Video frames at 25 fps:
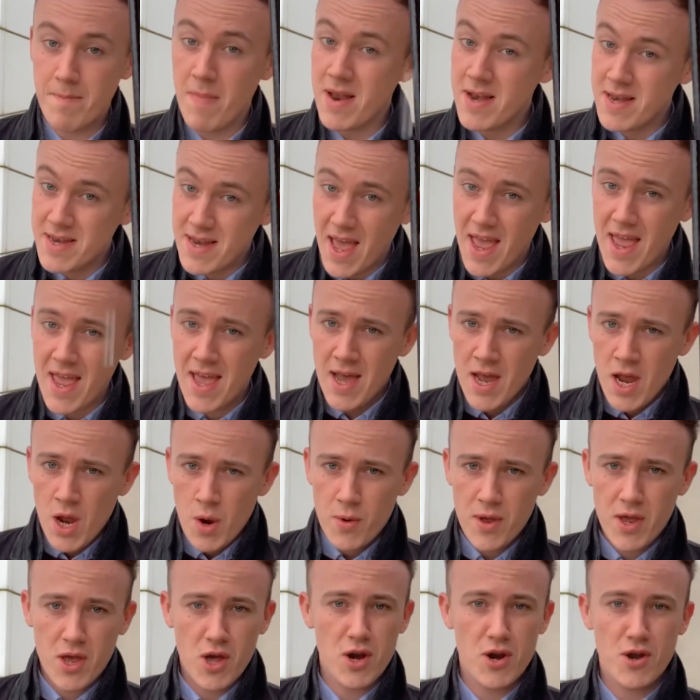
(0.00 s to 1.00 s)
Monday
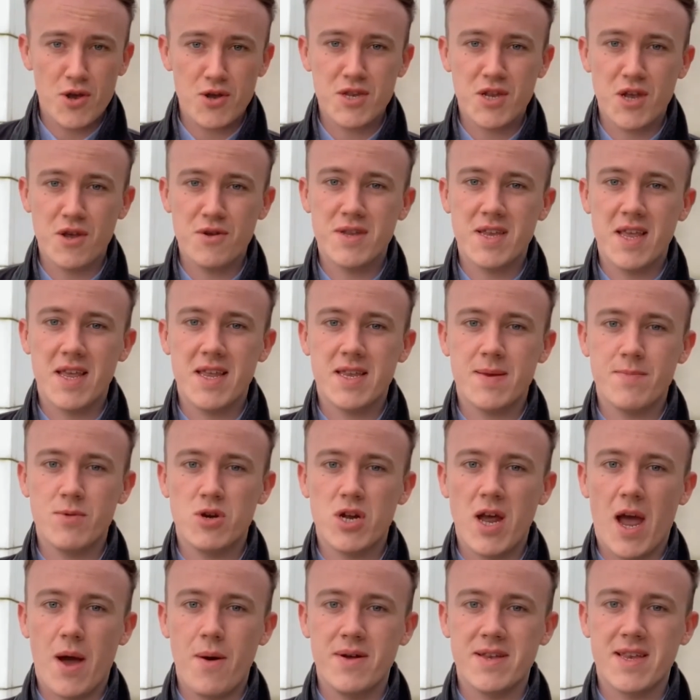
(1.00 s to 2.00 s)
we could also see some
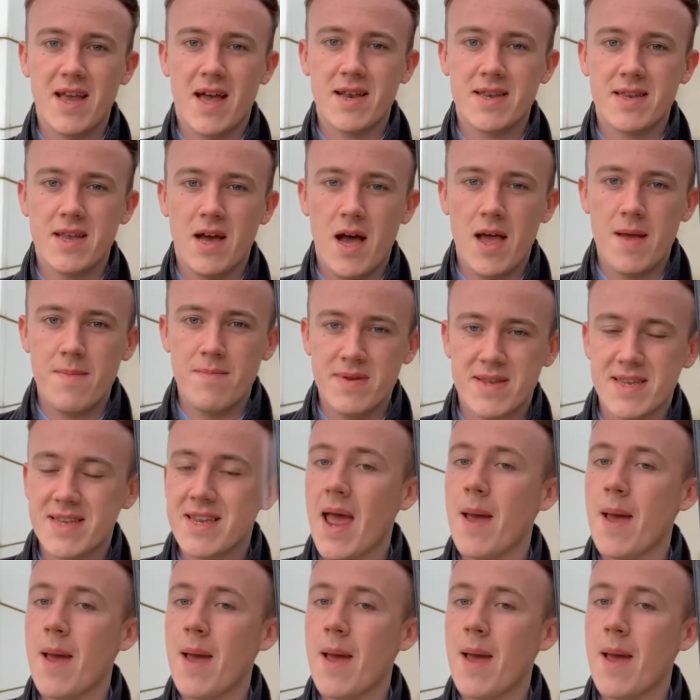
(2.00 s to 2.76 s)
showers at times.